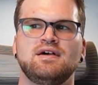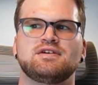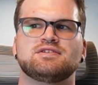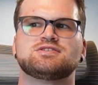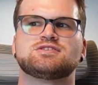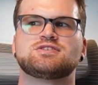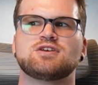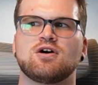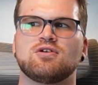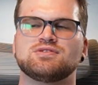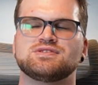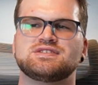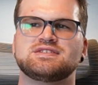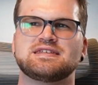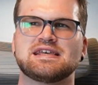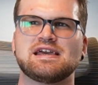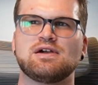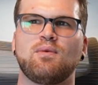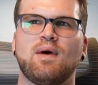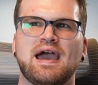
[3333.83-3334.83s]
So
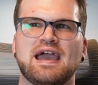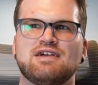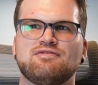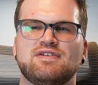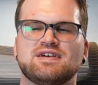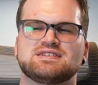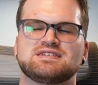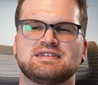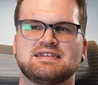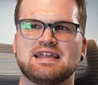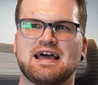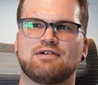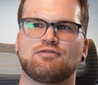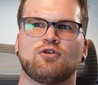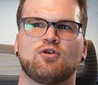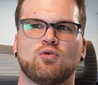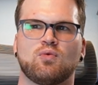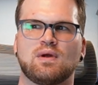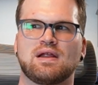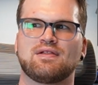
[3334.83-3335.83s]
Z-Wave has
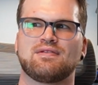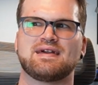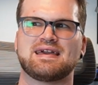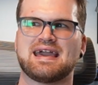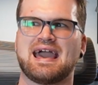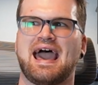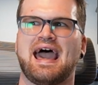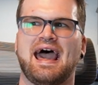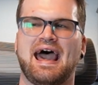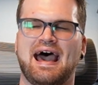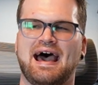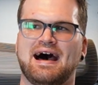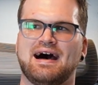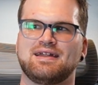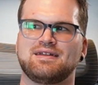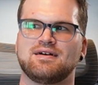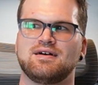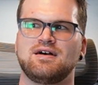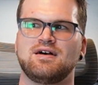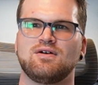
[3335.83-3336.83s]
never really
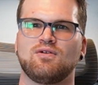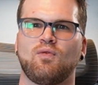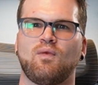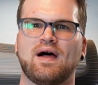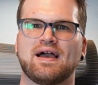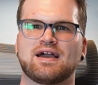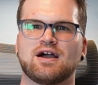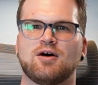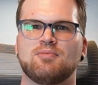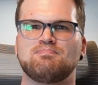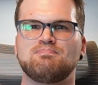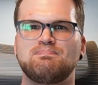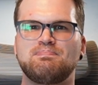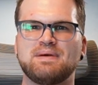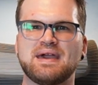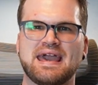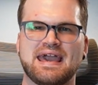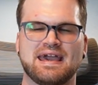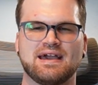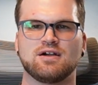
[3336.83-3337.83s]
had like a
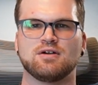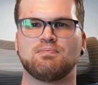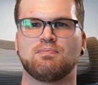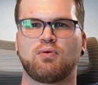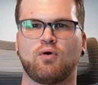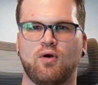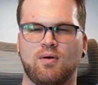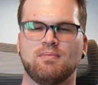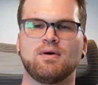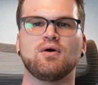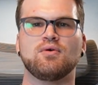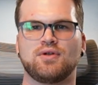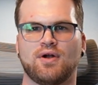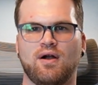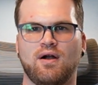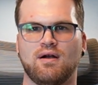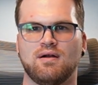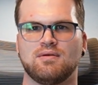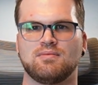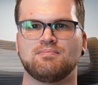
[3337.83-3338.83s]
big
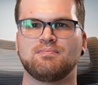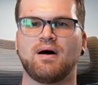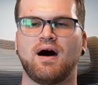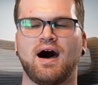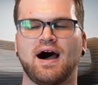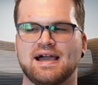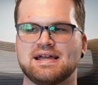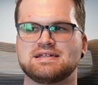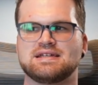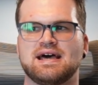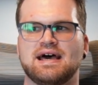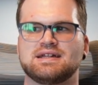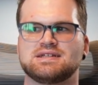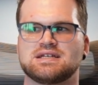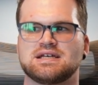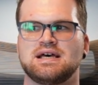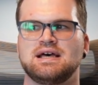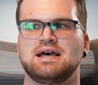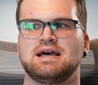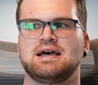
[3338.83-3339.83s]
promoter behind it.
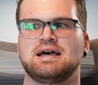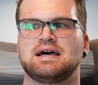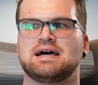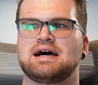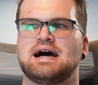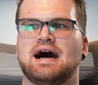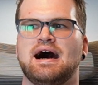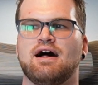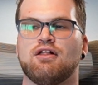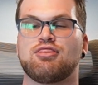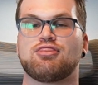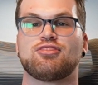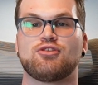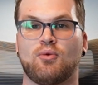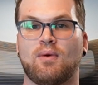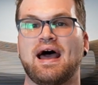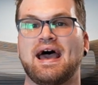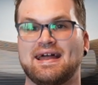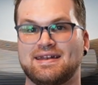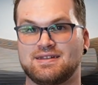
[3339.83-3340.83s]

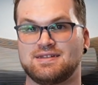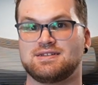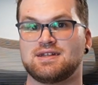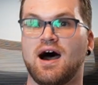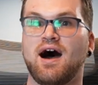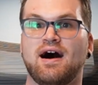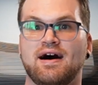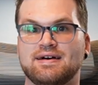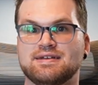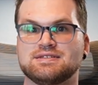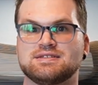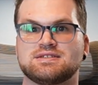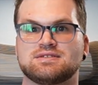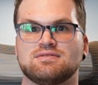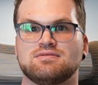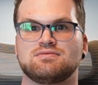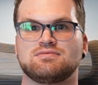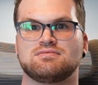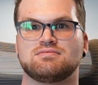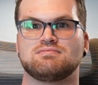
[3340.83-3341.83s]
Thread does.
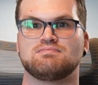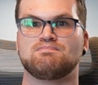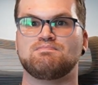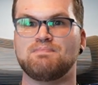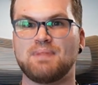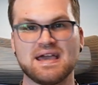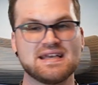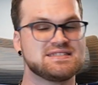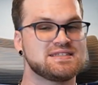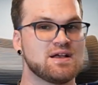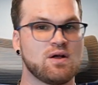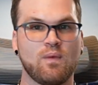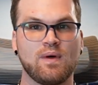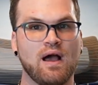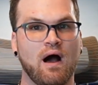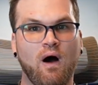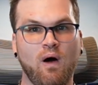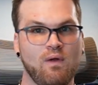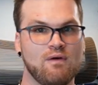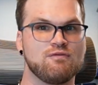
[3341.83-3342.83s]
Basically,
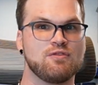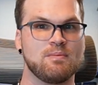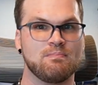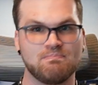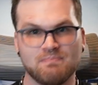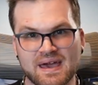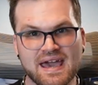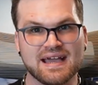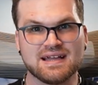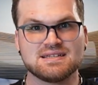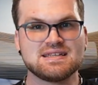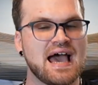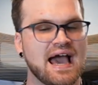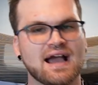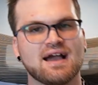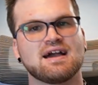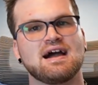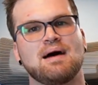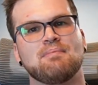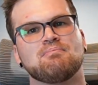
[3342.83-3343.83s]
all of the big
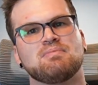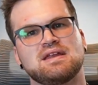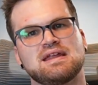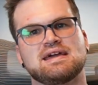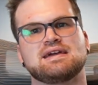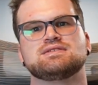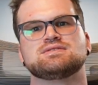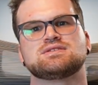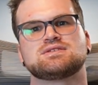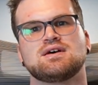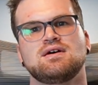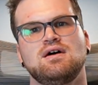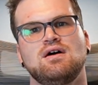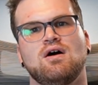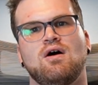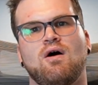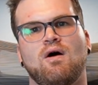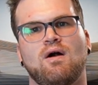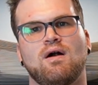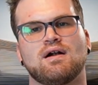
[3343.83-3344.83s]
tech companies
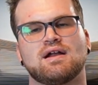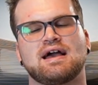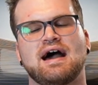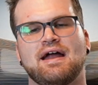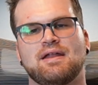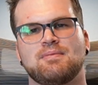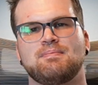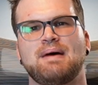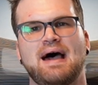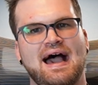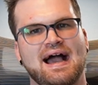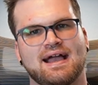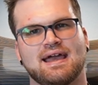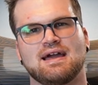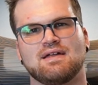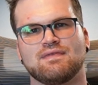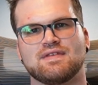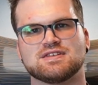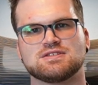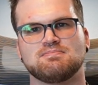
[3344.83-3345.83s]
are kind of
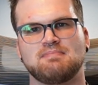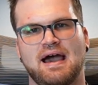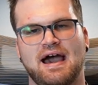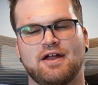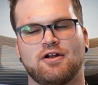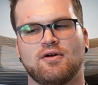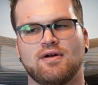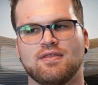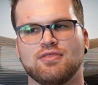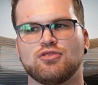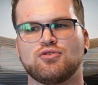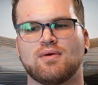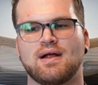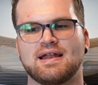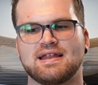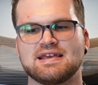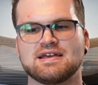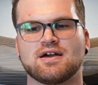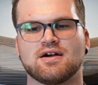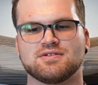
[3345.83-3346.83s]
backing this Matter and Thread
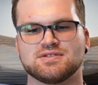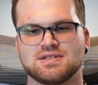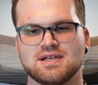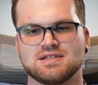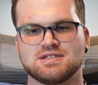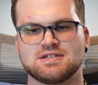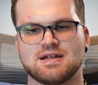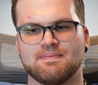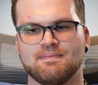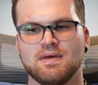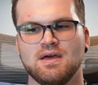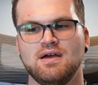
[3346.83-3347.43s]
ecosystem.